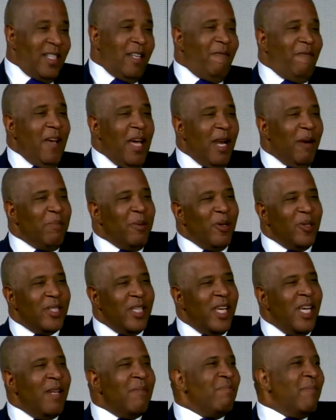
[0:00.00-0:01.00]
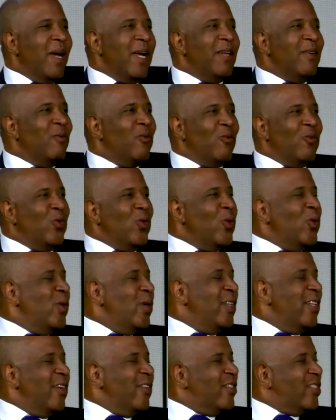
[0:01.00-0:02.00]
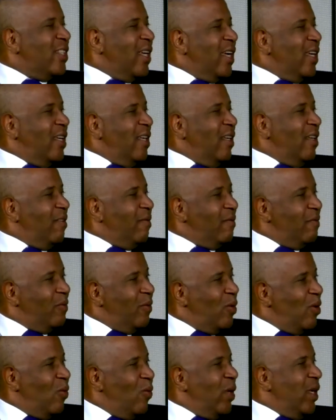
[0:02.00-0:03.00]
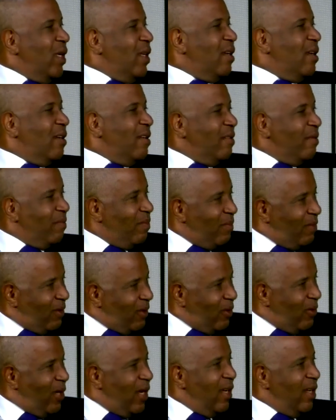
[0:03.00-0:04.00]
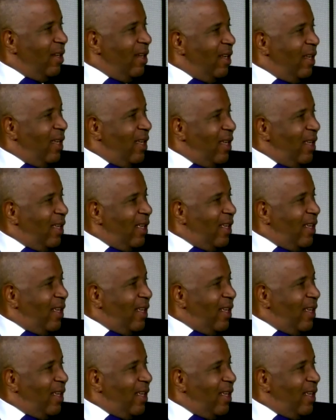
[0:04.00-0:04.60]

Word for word: Developers, it might ruin their psyche for a week, mm-hmm. right? The thing not